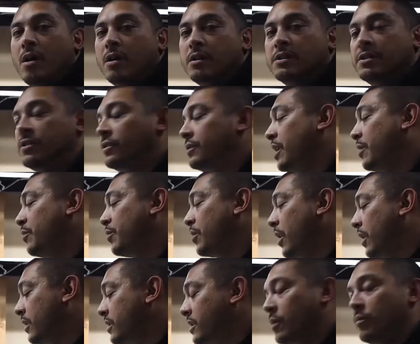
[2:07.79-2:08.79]
all Serial 9
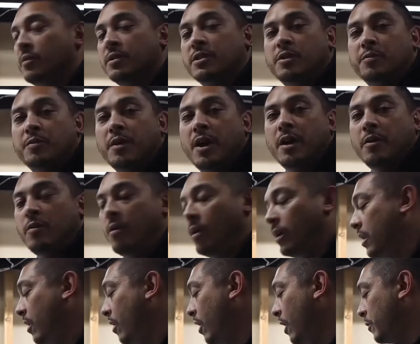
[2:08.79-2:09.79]
products come with super high
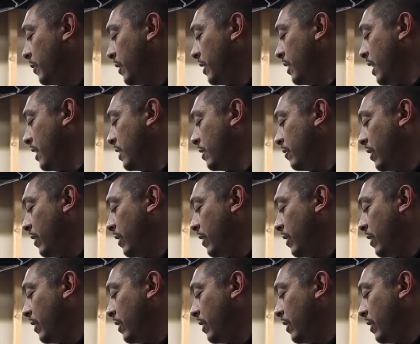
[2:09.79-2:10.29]
quality hardware, and the